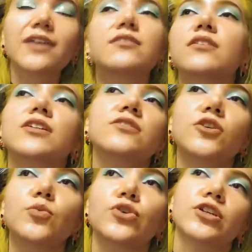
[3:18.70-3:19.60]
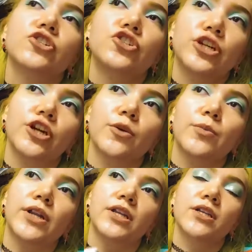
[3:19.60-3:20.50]
it's still pretty sheer,
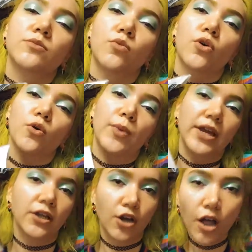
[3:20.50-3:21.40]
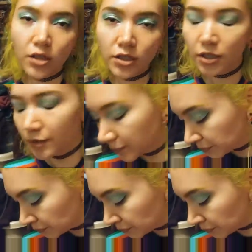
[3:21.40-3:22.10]
but it is more opaque in color.